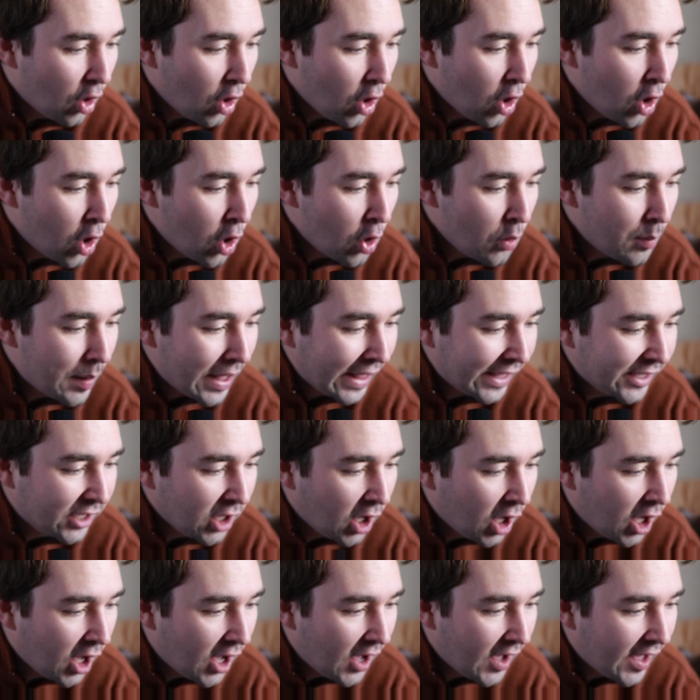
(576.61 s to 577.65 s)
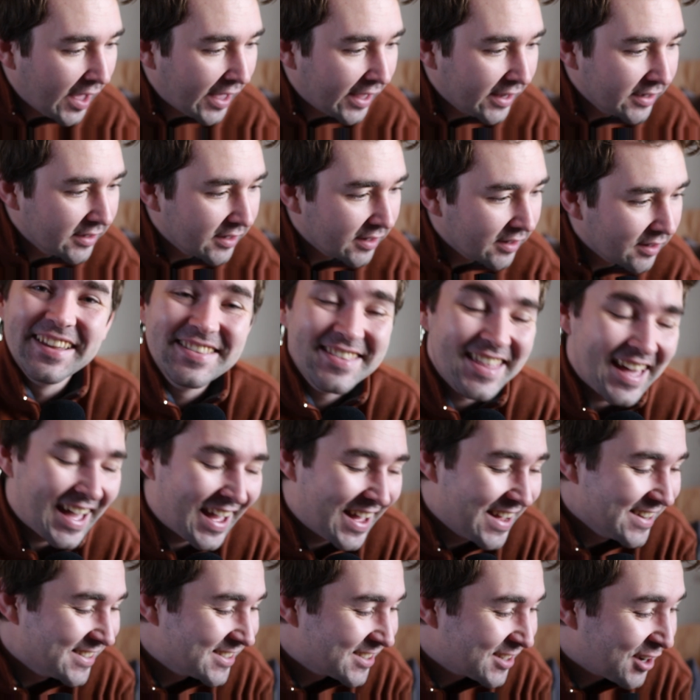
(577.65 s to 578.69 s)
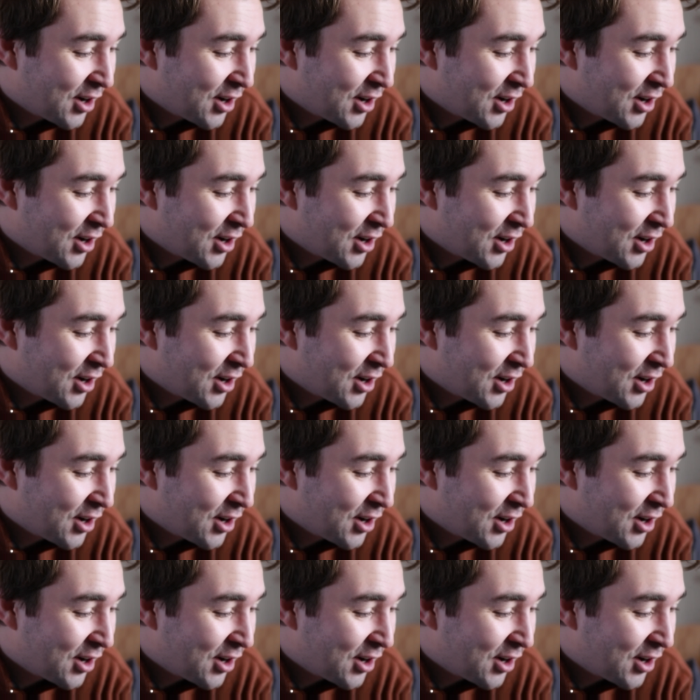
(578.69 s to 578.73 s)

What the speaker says: Oh my God, that's